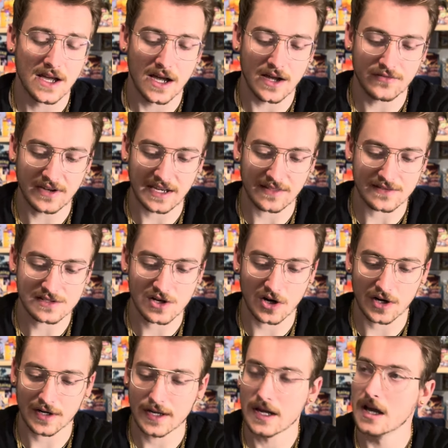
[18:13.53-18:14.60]
of getting this
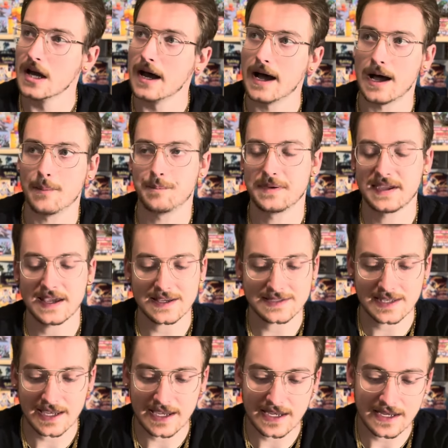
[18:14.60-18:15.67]
card.
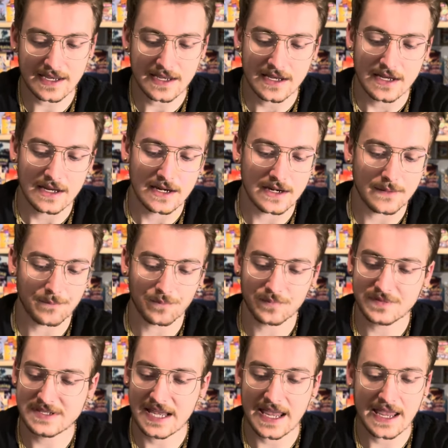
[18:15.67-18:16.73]
PSA
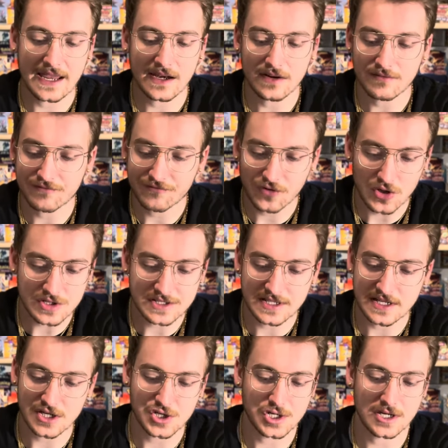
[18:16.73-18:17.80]
10 first
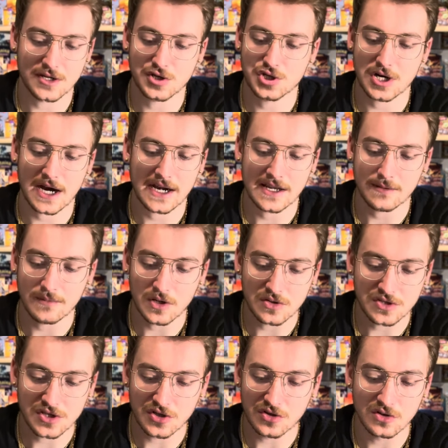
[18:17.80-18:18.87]
edition Shining
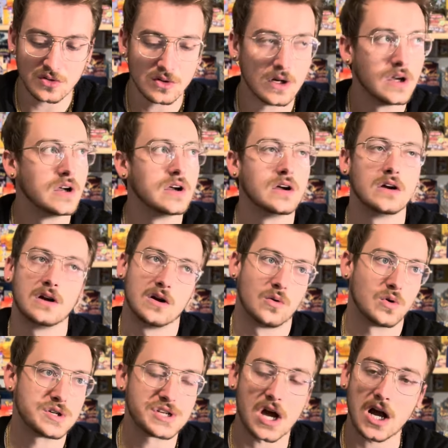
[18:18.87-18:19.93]
Mewtwo,
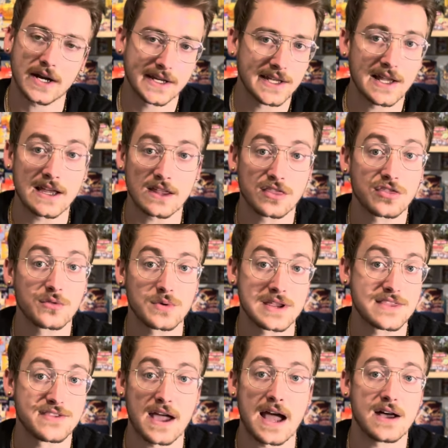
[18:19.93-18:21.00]
we're talking like
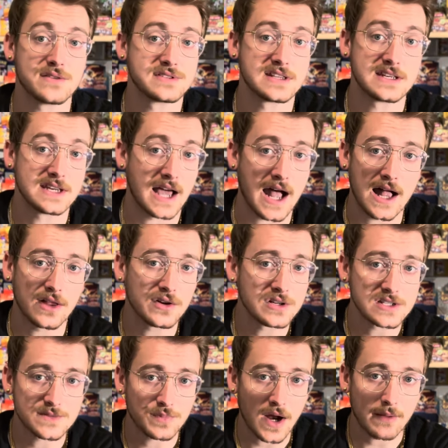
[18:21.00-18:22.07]

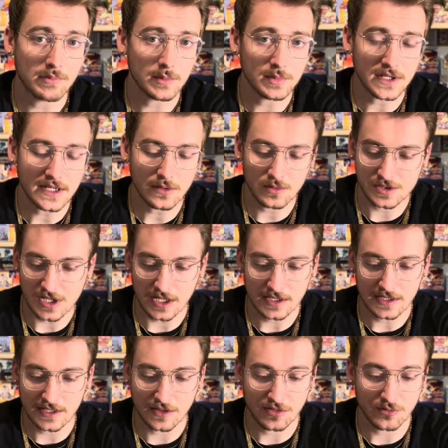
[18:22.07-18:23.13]
$3,000 probably. We're talking
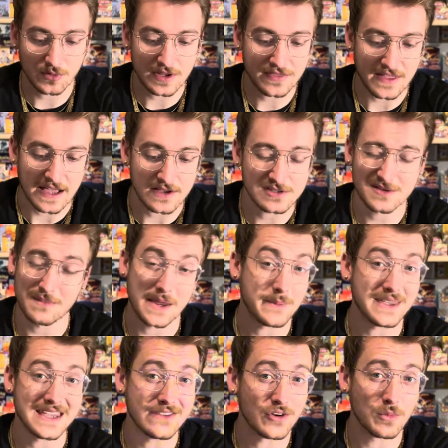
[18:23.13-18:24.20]
like $3,000, maybe
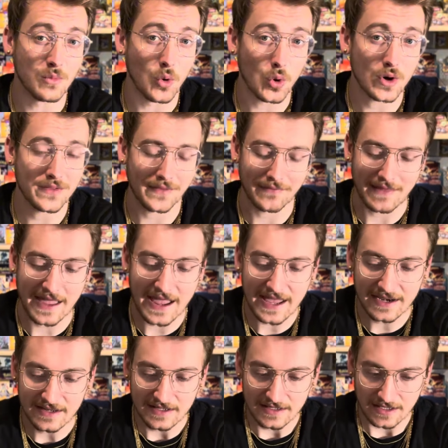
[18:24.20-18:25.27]
even more than
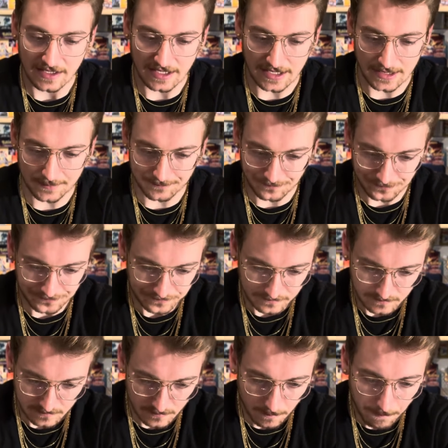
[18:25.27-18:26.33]
that.
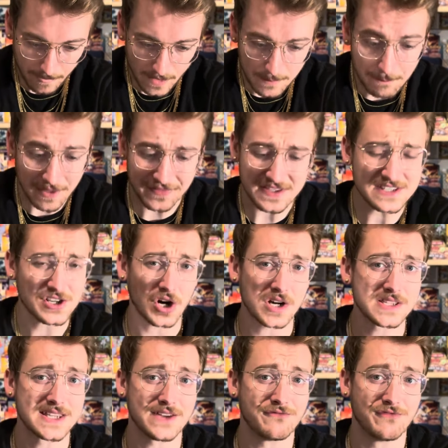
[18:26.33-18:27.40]
But these
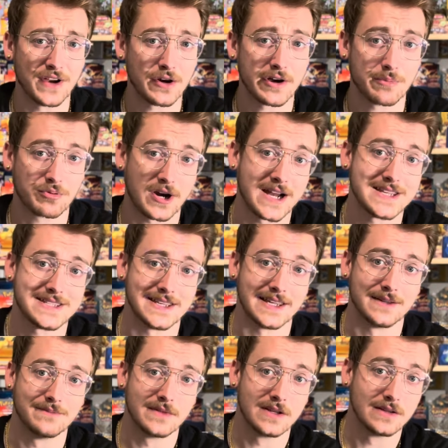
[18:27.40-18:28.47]
cards get very
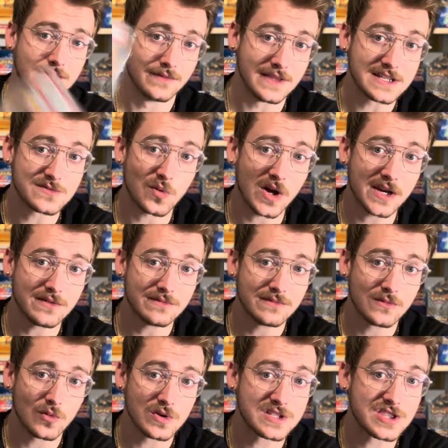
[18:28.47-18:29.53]
pricey. This
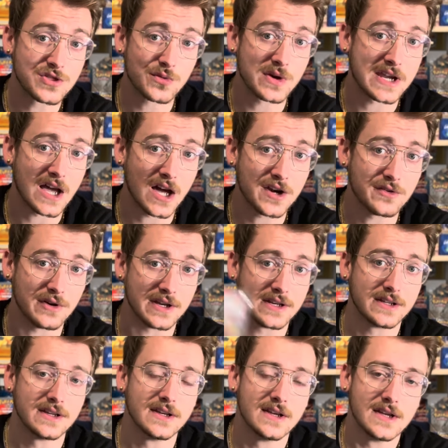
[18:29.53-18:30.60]
one was $300.
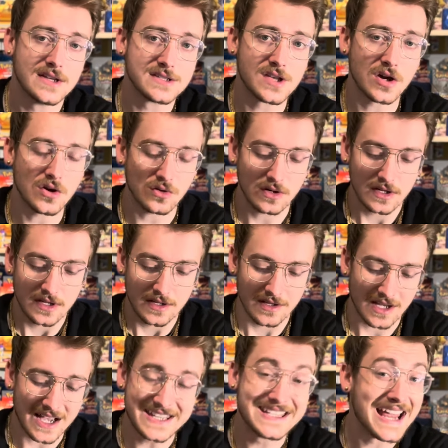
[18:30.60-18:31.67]
So
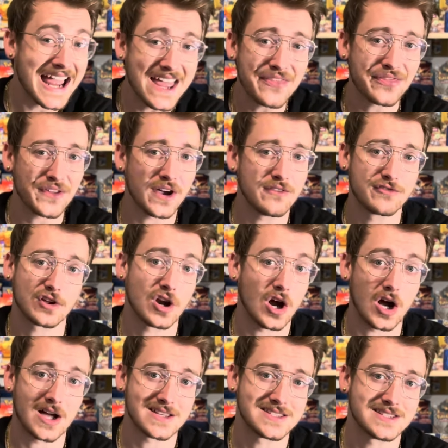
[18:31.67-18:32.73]
a tenth of the
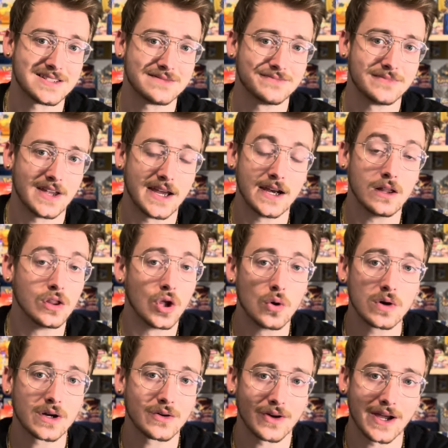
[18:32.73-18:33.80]
cost in a
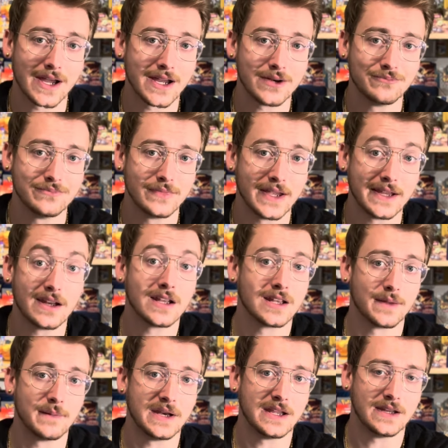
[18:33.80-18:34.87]
lower grade, in
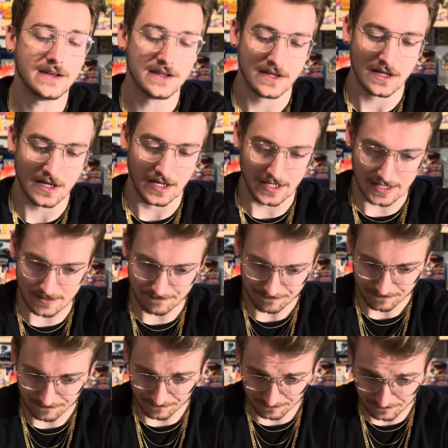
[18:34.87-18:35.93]
unlimited,
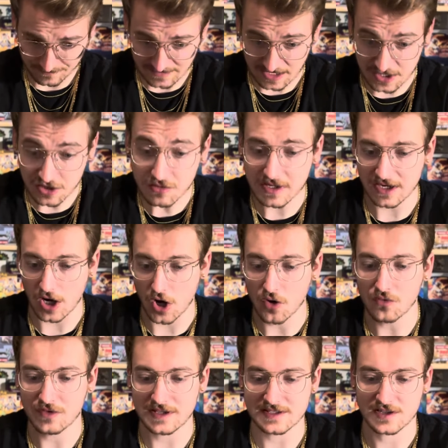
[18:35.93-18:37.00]
then you can
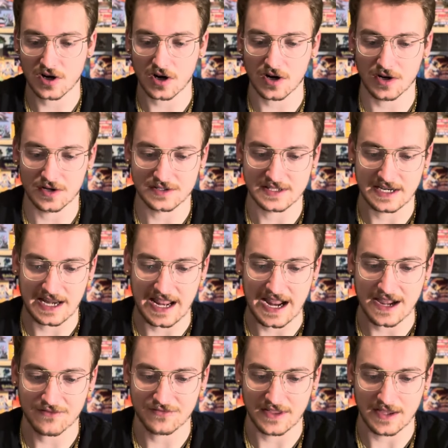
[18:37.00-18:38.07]
own these cards and
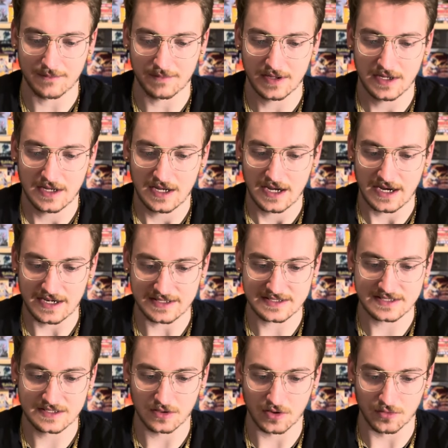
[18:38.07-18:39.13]
have them, and it's
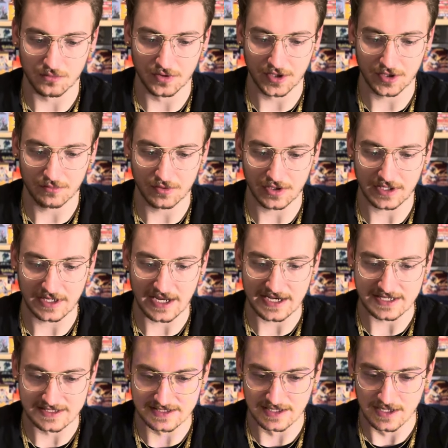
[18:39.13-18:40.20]
still a really, really
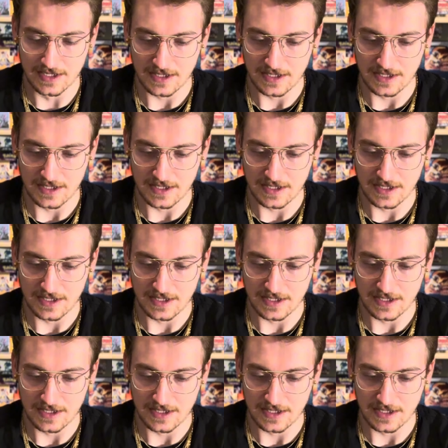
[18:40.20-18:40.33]
nice